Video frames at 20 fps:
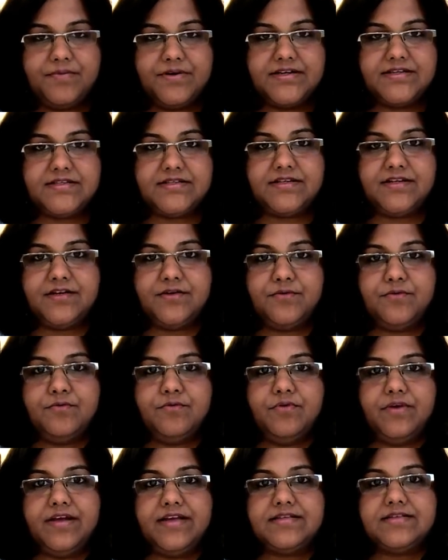person
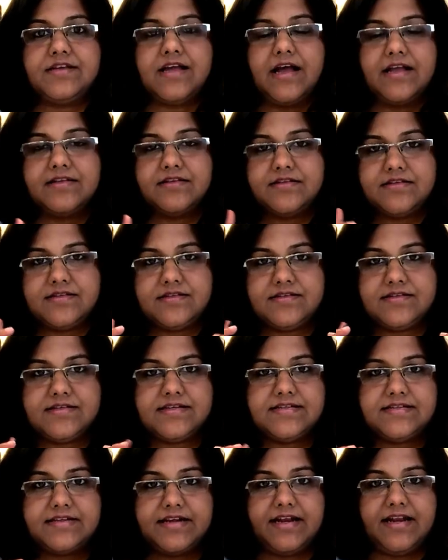who is
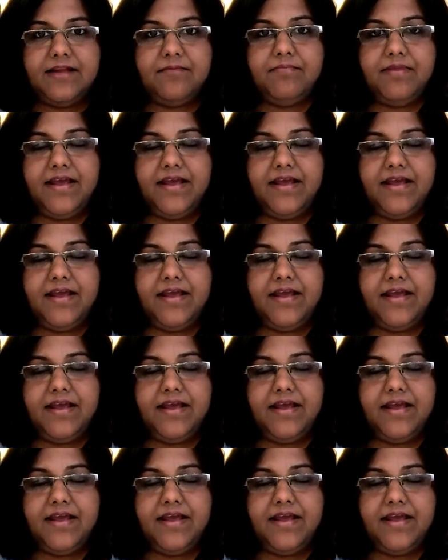consistently